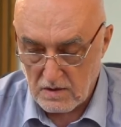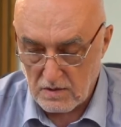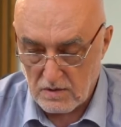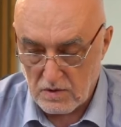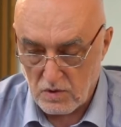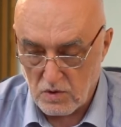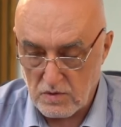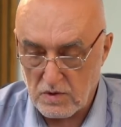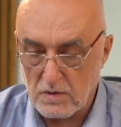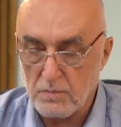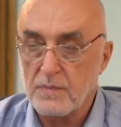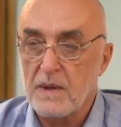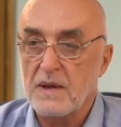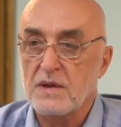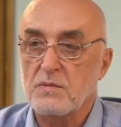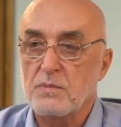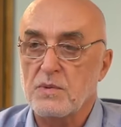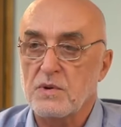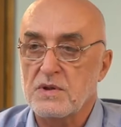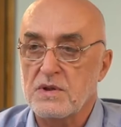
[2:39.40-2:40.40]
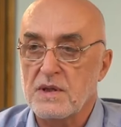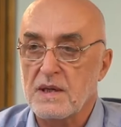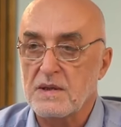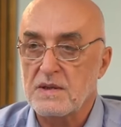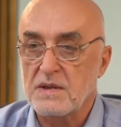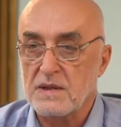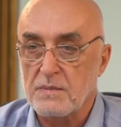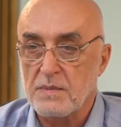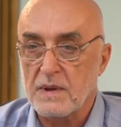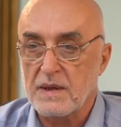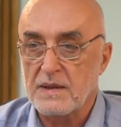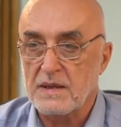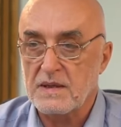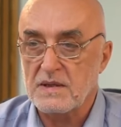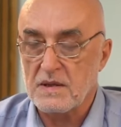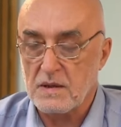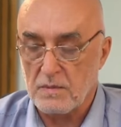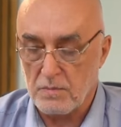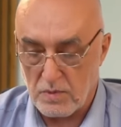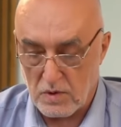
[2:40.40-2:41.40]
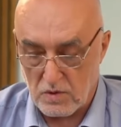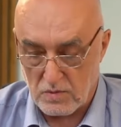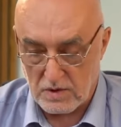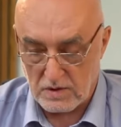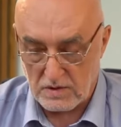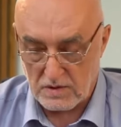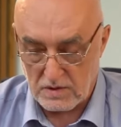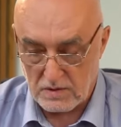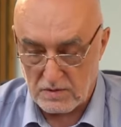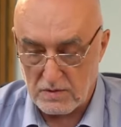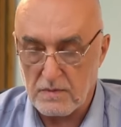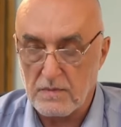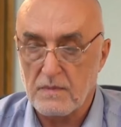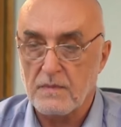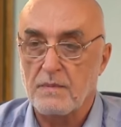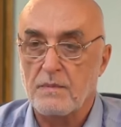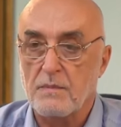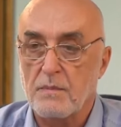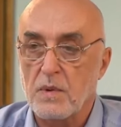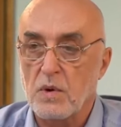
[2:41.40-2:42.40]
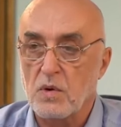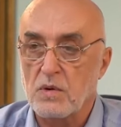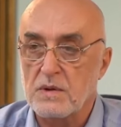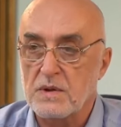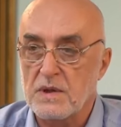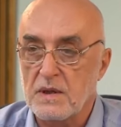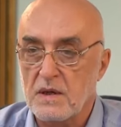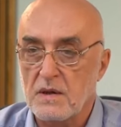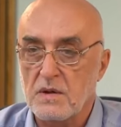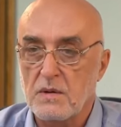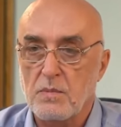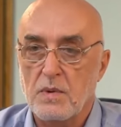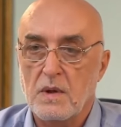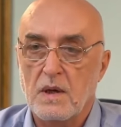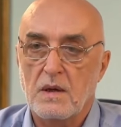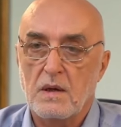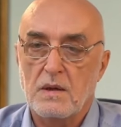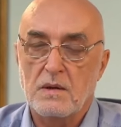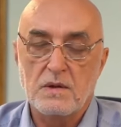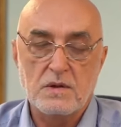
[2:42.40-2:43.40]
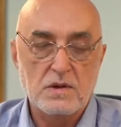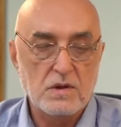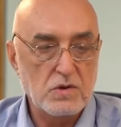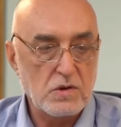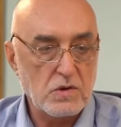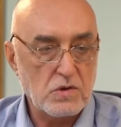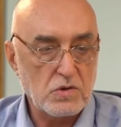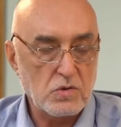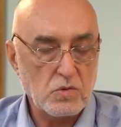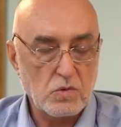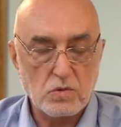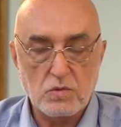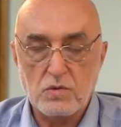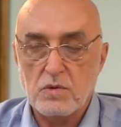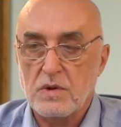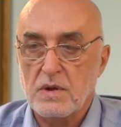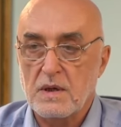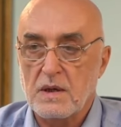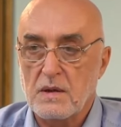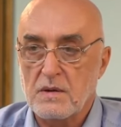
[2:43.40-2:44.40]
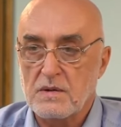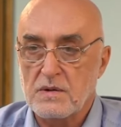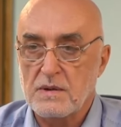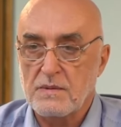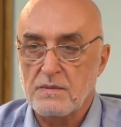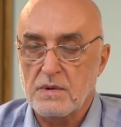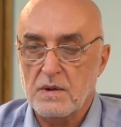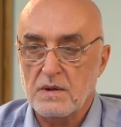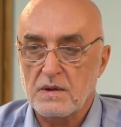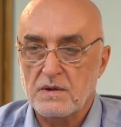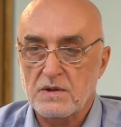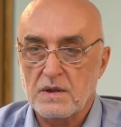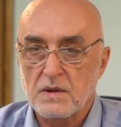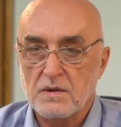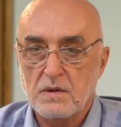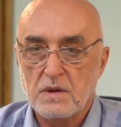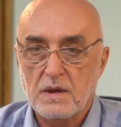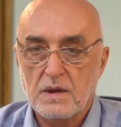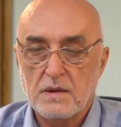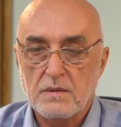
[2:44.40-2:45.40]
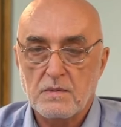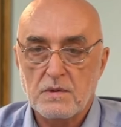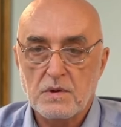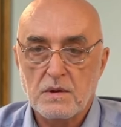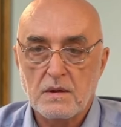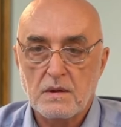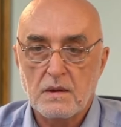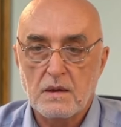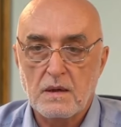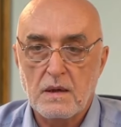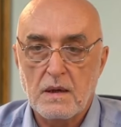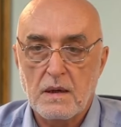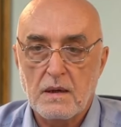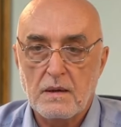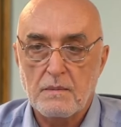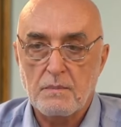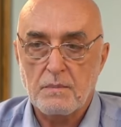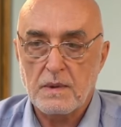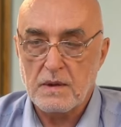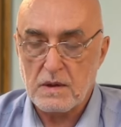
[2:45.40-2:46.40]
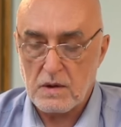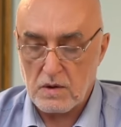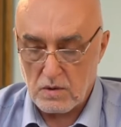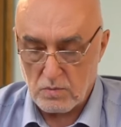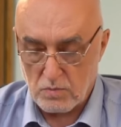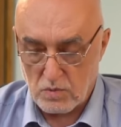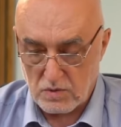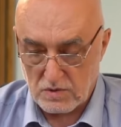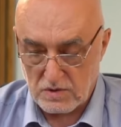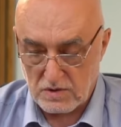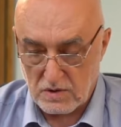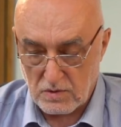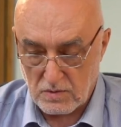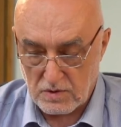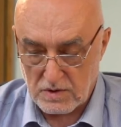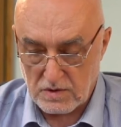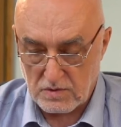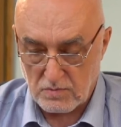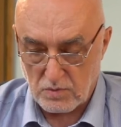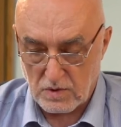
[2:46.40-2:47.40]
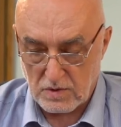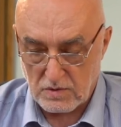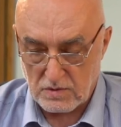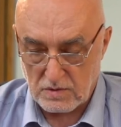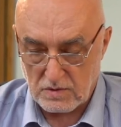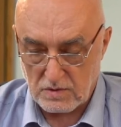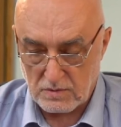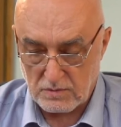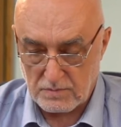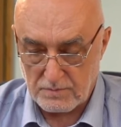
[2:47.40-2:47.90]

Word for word: know them best precisely by these components. Bolts and other products such as screws, nails, and various other items, but there are more serious ones.